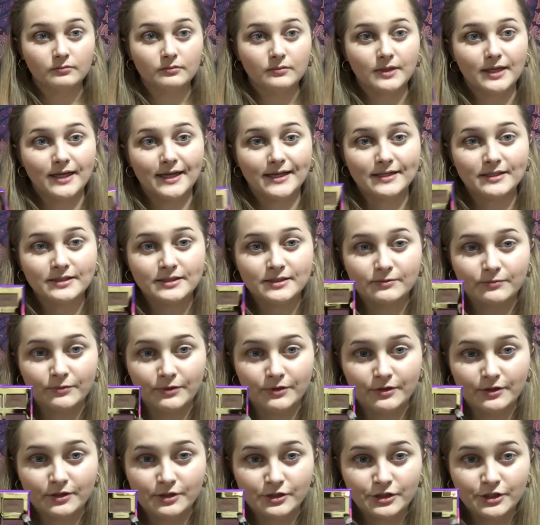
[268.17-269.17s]
Next,
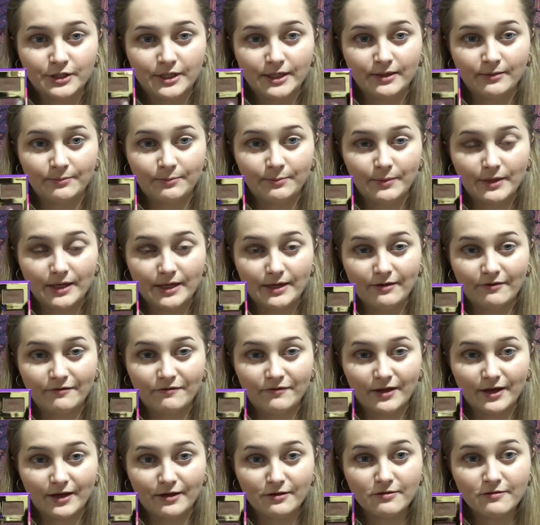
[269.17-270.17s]
with the shade
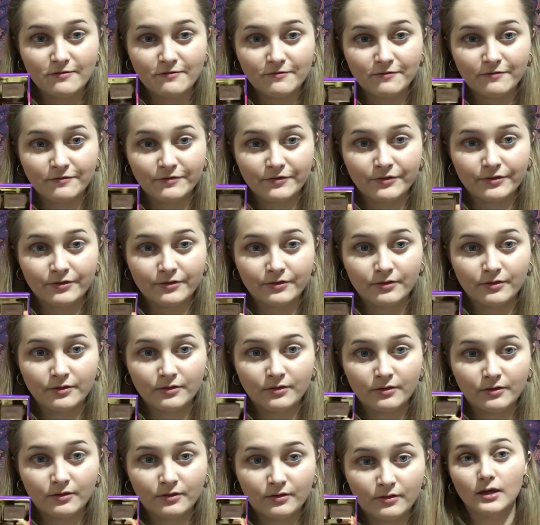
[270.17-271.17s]
BFF,
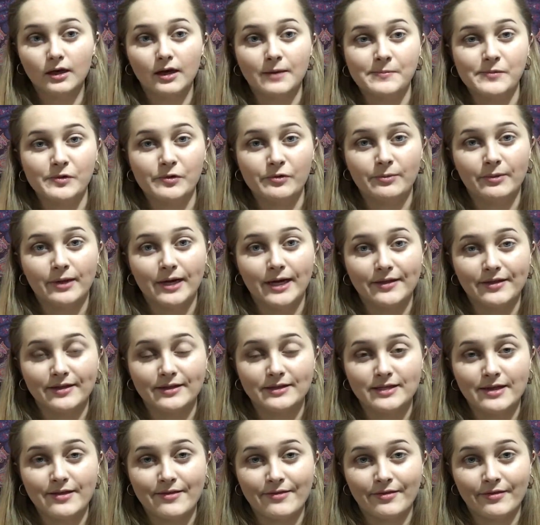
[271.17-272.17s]
I'm going to apply
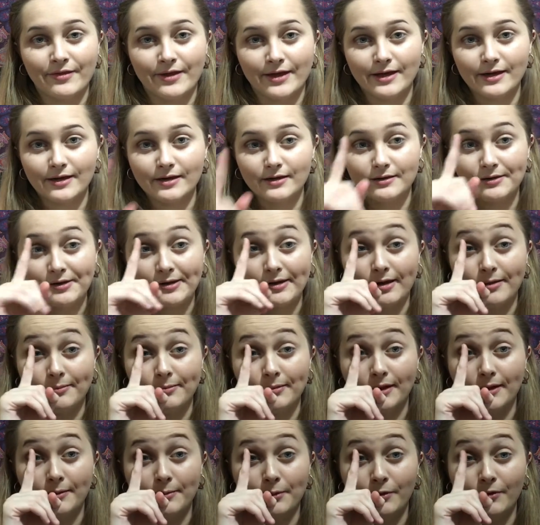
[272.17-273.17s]
that to the lid,
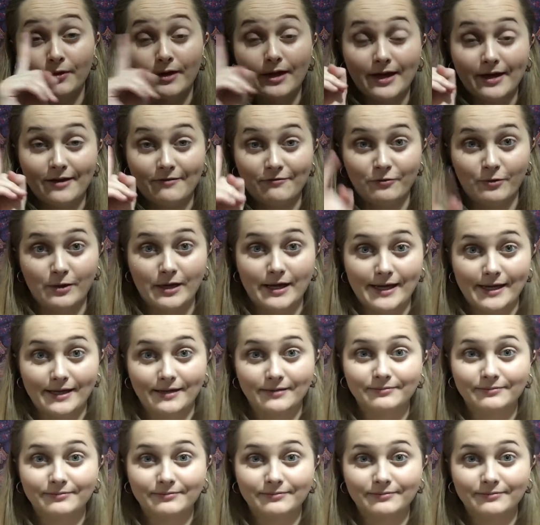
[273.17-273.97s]
stopping about halfway.